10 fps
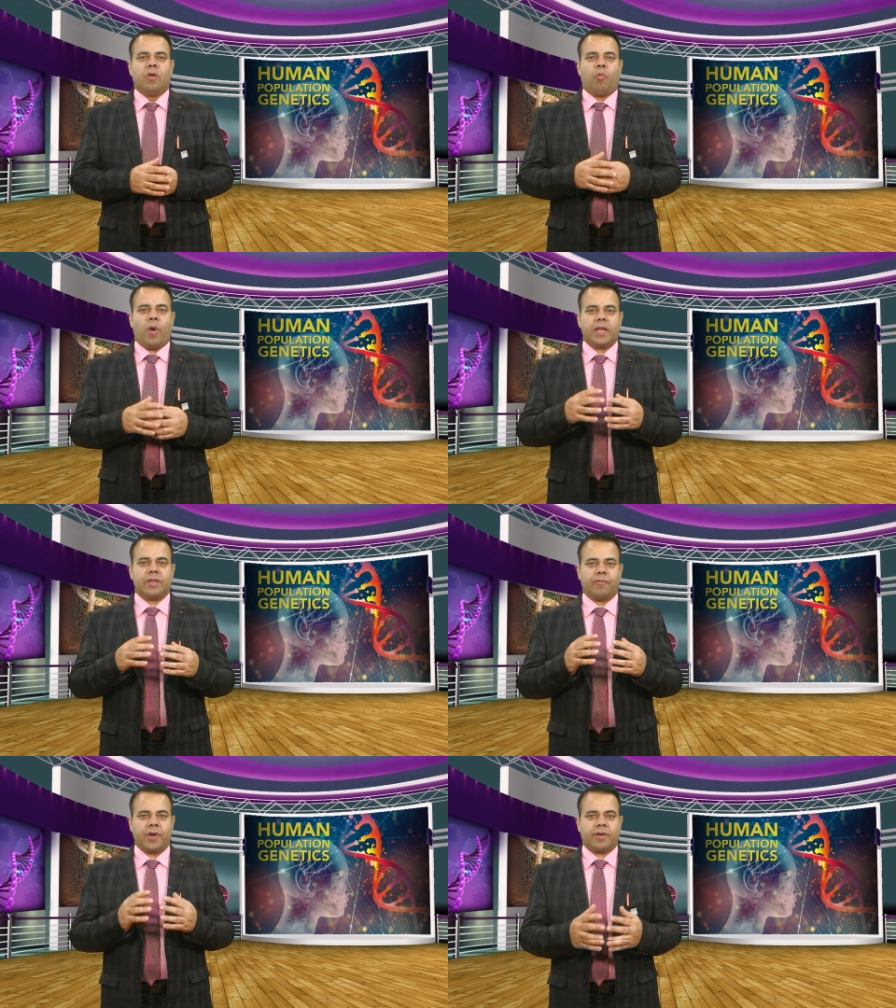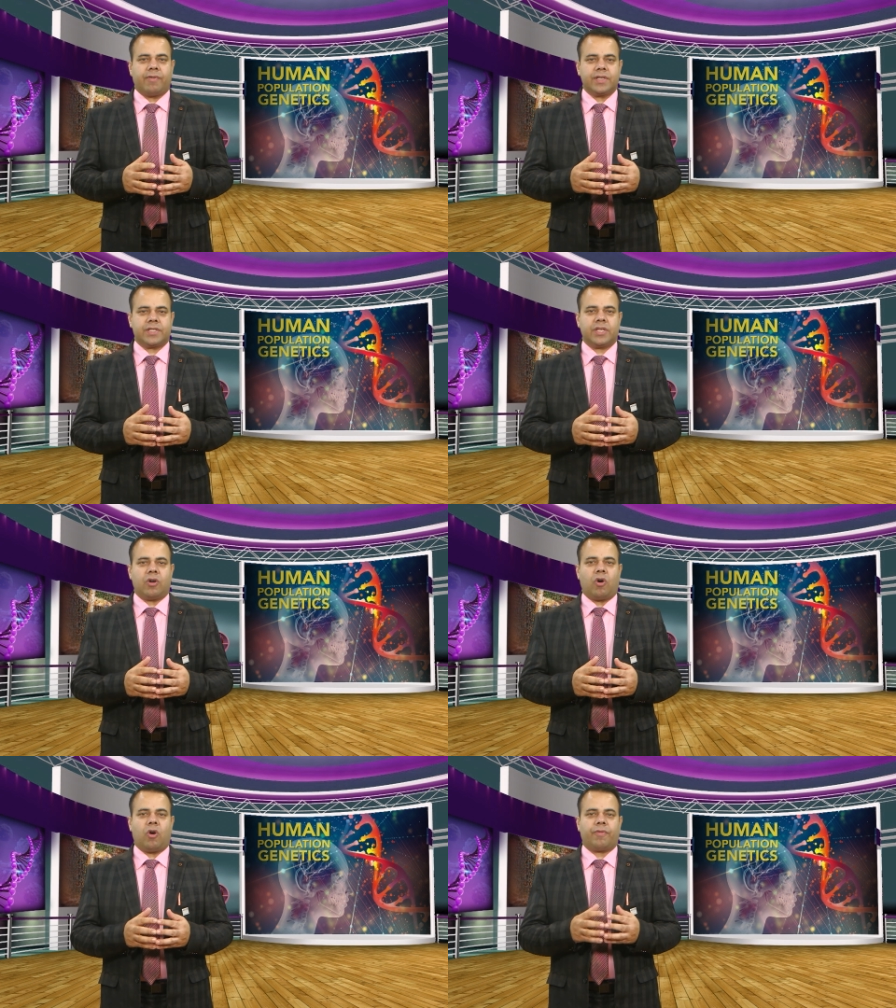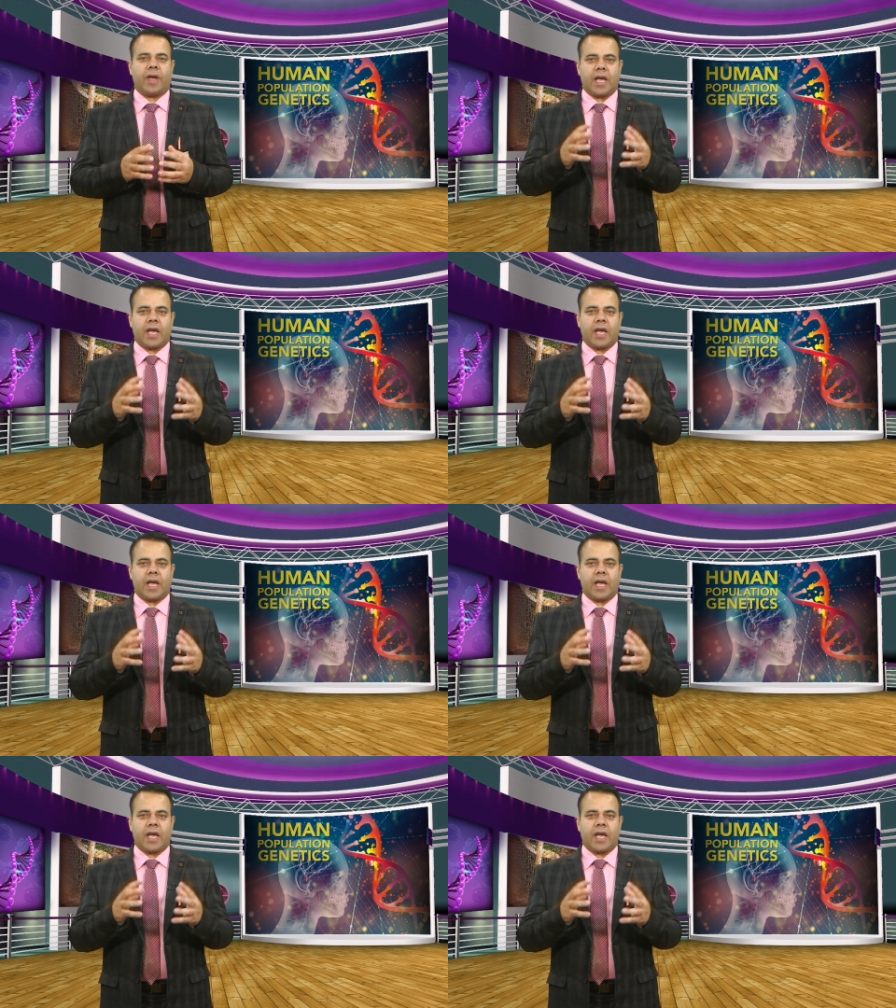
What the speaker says: when the frequency of